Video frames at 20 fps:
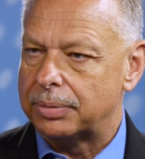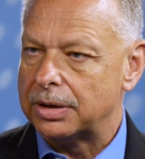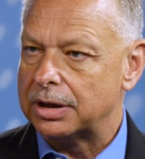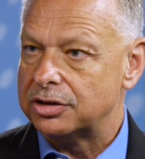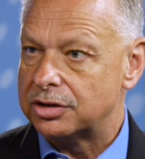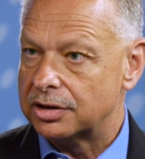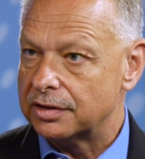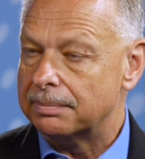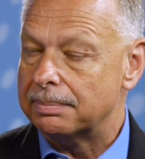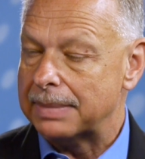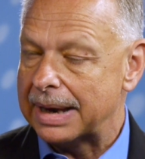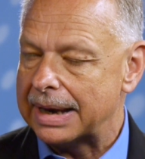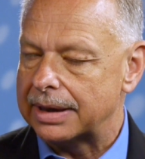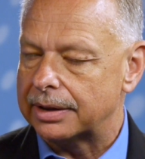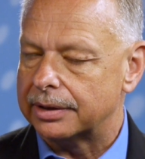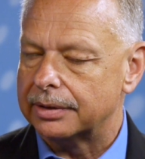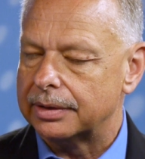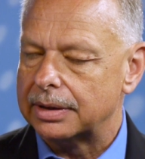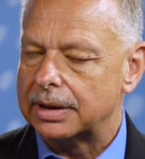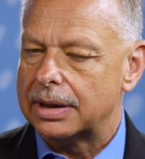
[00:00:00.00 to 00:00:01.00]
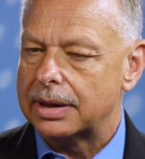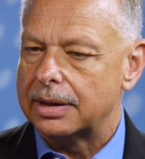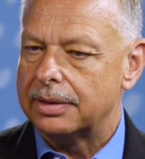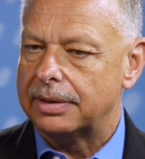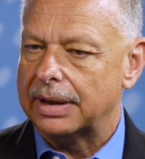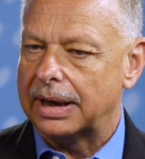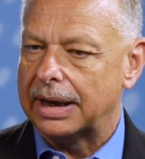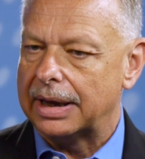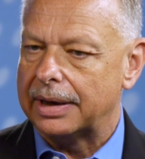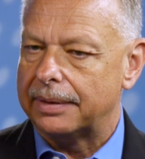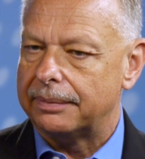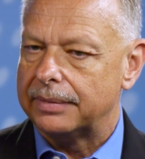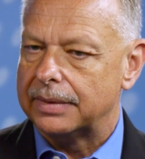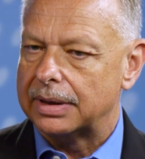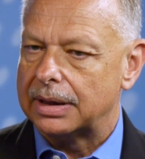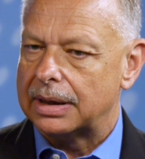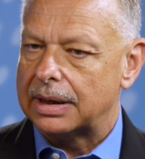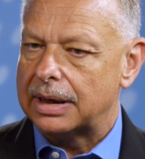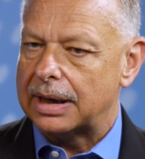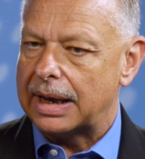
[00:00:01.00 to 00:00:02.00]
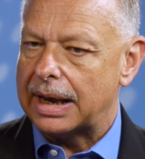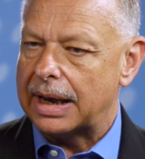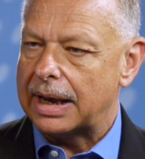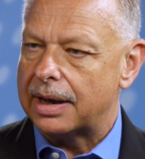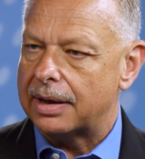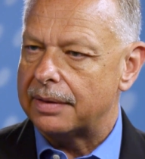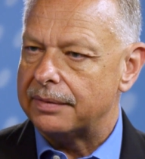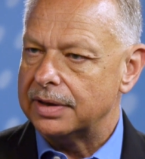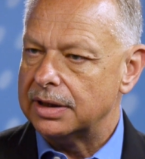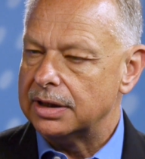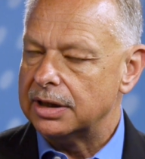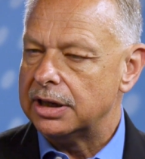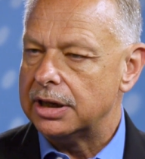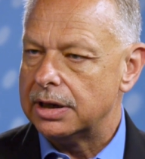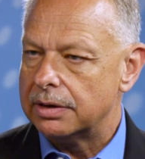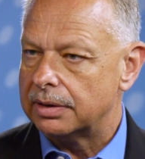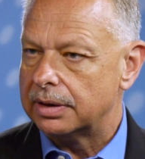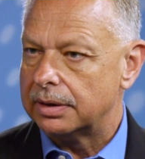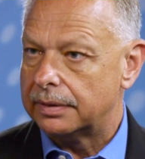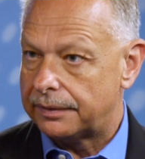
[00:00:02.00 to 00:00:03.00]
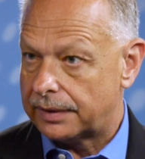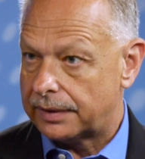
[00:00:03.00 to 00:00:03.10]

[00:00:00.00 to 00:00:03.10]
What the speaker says: pieces of matter that have an inherent